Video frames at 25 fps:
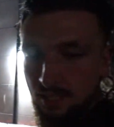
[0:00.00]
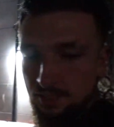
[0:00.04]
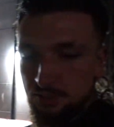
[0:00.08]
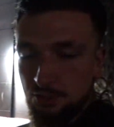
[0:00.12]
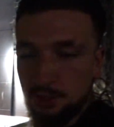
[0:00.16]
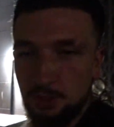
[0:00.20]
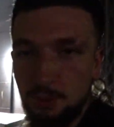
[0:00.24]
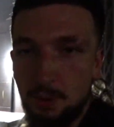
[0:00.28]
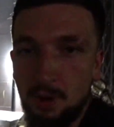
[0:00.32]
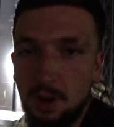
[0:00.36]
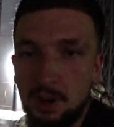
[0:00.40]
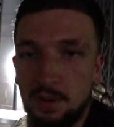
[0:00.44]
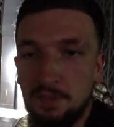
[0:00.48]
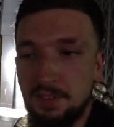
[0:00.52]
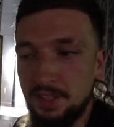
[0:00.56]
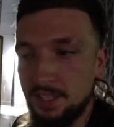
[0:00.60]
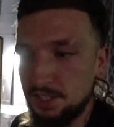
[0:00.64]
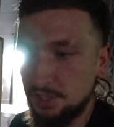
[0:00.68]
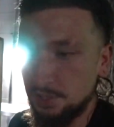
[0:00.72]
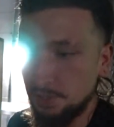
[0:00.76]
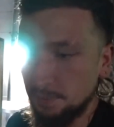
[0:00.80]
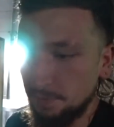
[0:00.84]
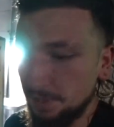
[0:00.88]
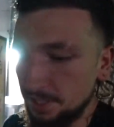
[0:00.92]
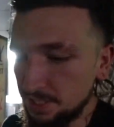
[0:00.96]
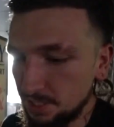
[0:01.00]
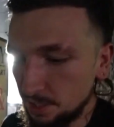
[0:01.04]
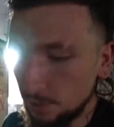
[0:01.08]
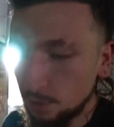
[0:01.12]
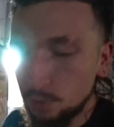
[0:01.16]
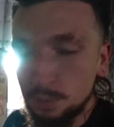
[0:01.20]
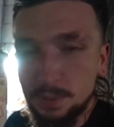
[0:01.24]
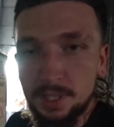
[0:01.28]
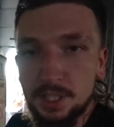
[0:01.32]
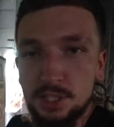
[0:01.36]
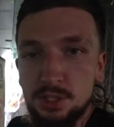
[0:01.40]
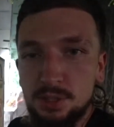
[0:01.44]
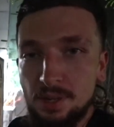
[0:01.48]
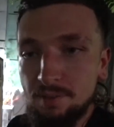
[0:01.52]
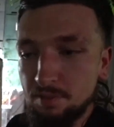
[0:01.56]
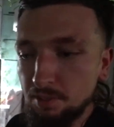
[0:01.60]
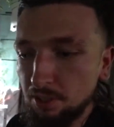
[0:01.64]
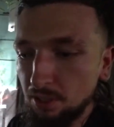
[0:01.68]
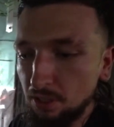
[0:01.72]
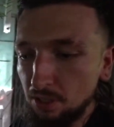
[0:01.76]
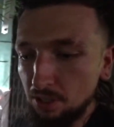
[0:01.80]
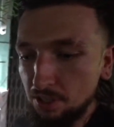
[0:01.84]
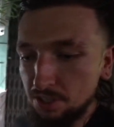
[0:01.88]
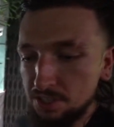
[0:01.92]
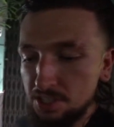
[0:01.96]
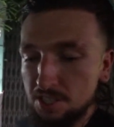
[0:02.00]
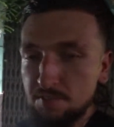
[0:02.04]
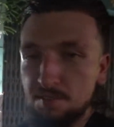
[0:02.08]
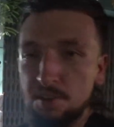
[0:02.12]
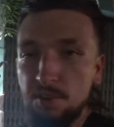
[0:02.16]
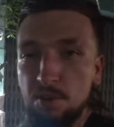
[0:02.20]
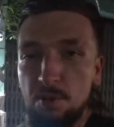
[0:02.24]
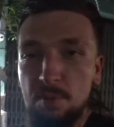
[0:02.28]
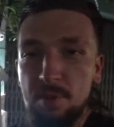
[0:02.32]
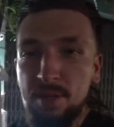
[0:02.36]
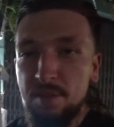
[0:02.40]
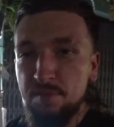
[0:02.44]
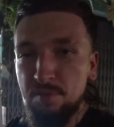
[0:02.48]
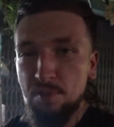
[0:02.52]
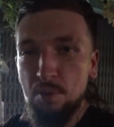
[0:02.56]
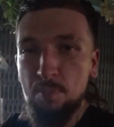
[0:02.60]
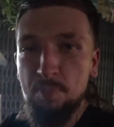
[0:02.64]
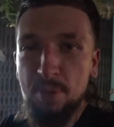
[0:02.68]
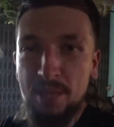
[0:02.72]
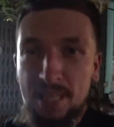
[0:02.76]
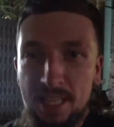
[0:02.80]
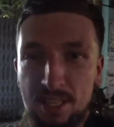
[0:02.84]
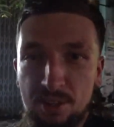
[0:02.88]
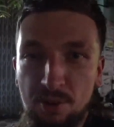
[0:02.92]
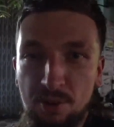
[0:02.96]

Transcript: I don't know half that stuff is. I just wanted to have a look because I've never been for a peek